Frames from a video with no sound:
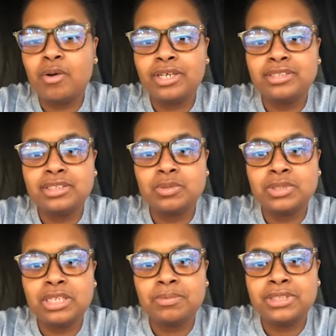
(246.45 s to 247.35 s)
I just
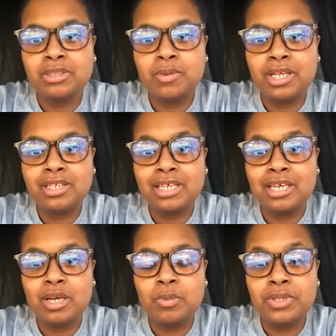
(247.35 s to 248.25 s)
was able to uh,
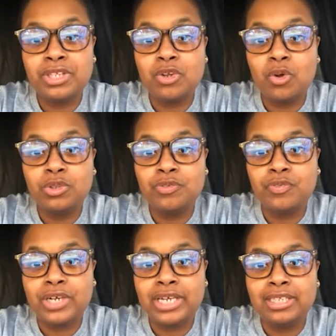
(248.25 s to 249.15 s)
link up with an old
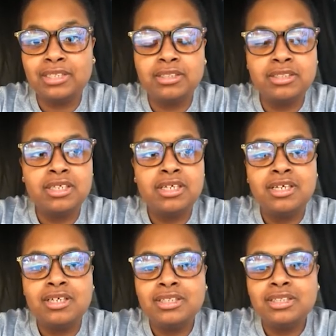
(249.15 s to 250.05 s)
friend.
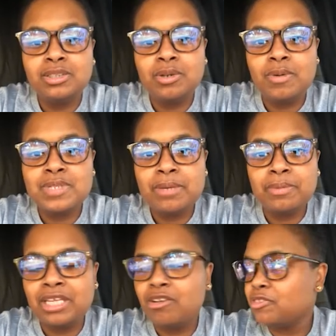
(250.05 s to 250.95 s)
So I was able
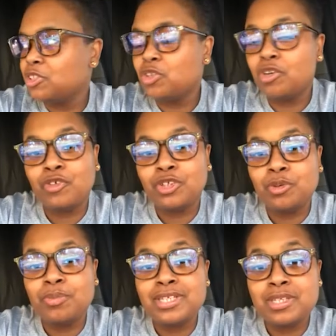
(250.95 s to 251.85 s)
to get off the truck for a
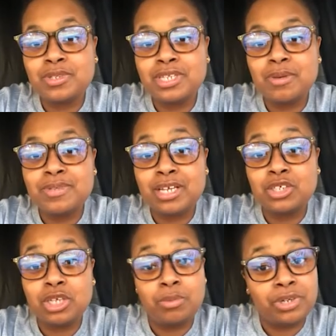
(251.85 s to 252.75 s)
little bit. So today was
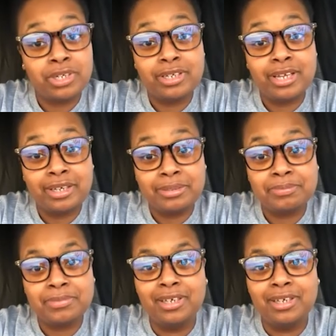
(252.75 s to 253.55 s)
actually a pretty good day.